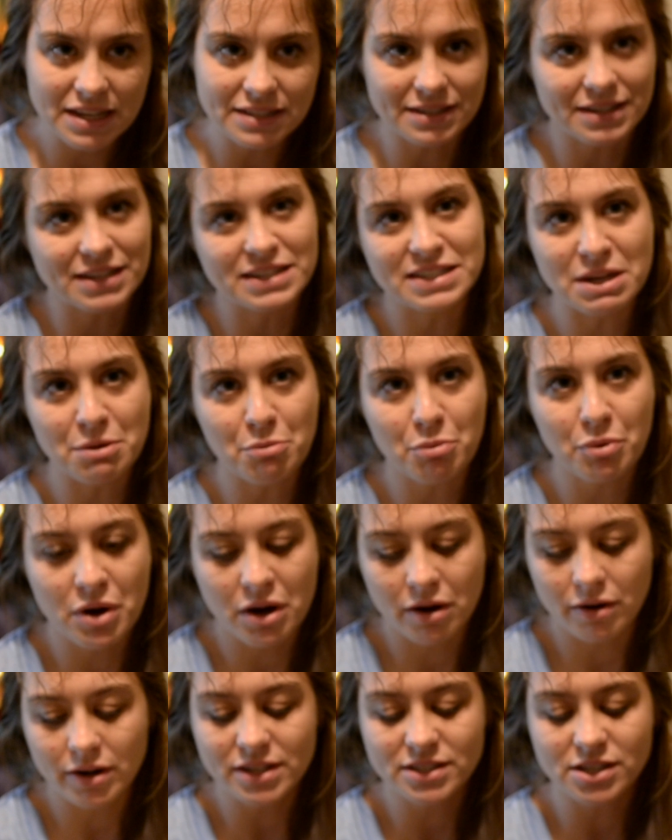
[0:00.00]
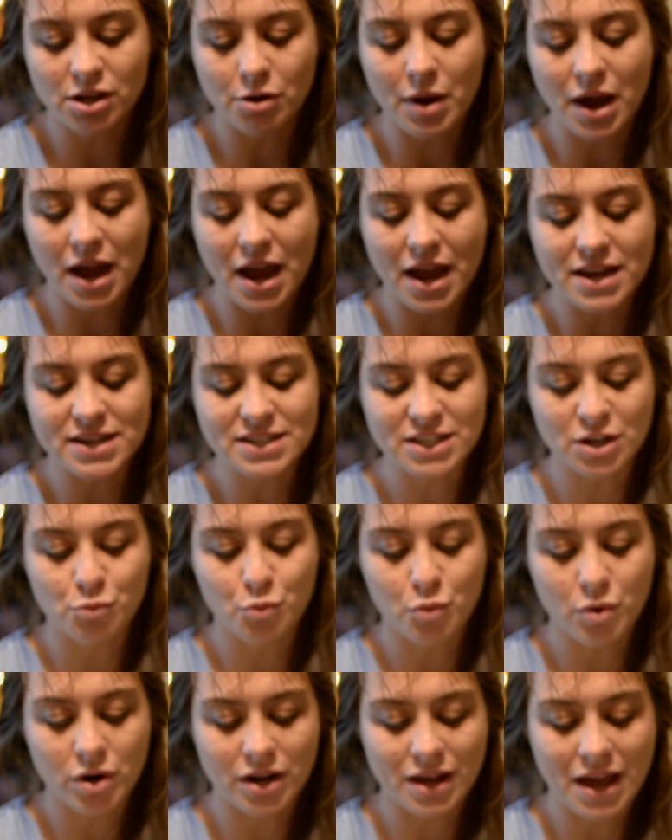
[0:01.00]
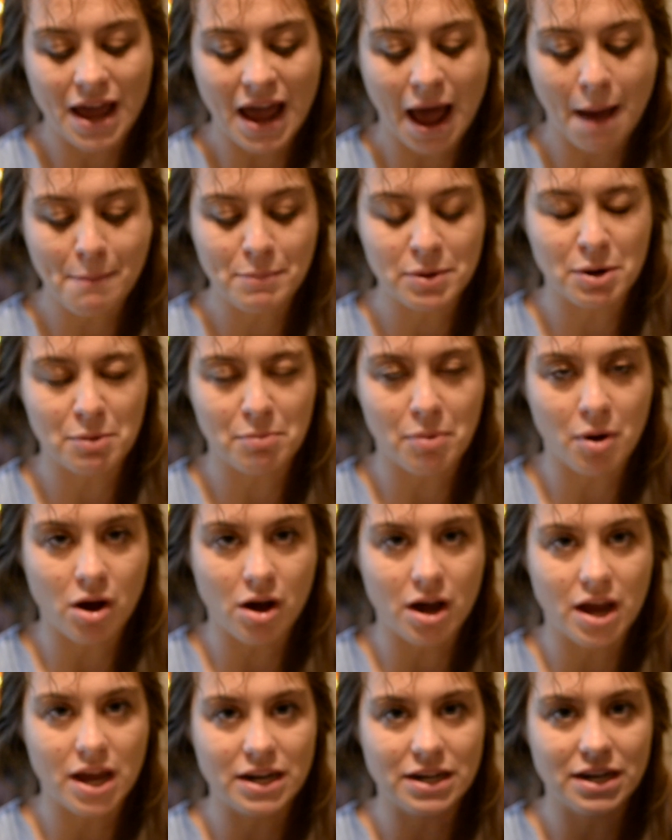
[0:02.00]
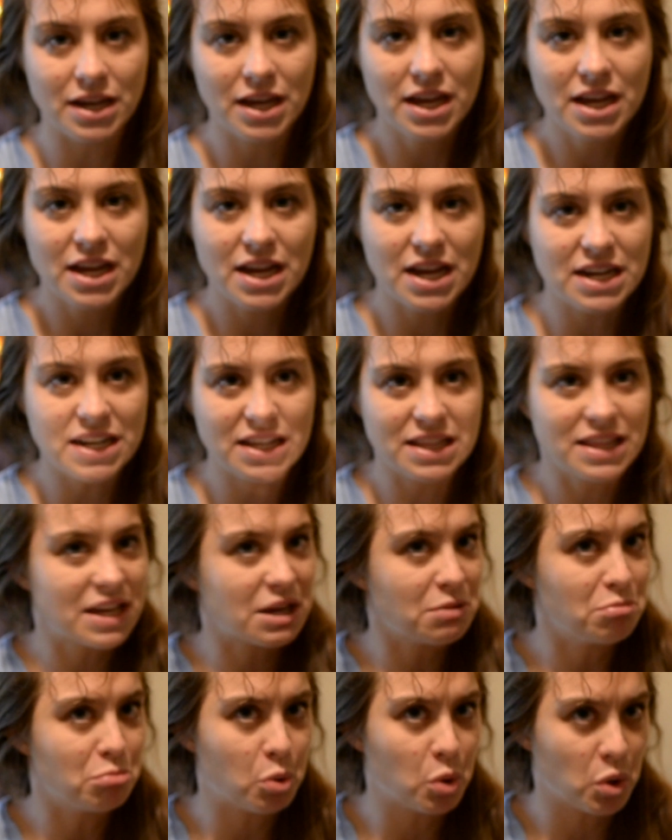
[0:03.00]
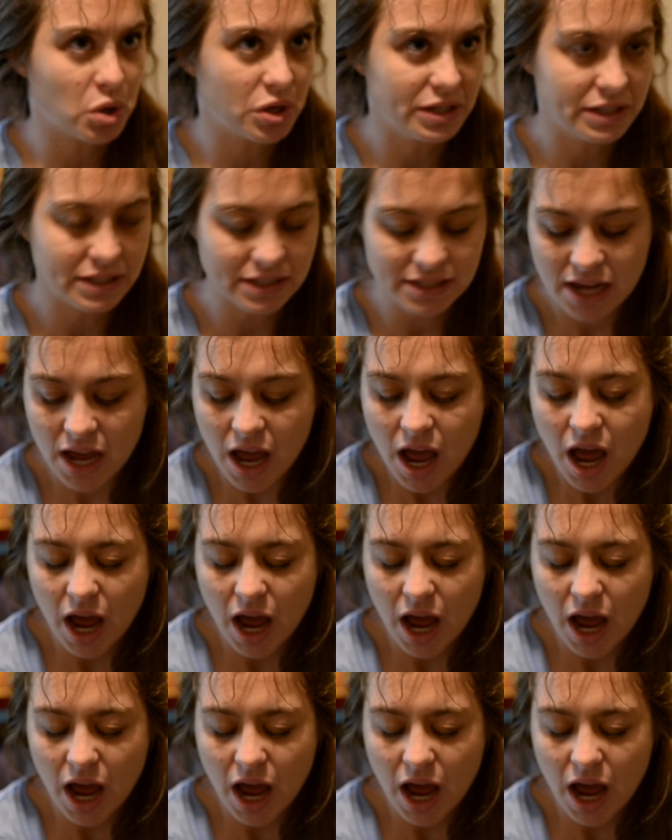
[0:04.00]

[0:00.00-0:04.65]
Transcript: it's a contemporary, so I didn't want to happen upon anything important.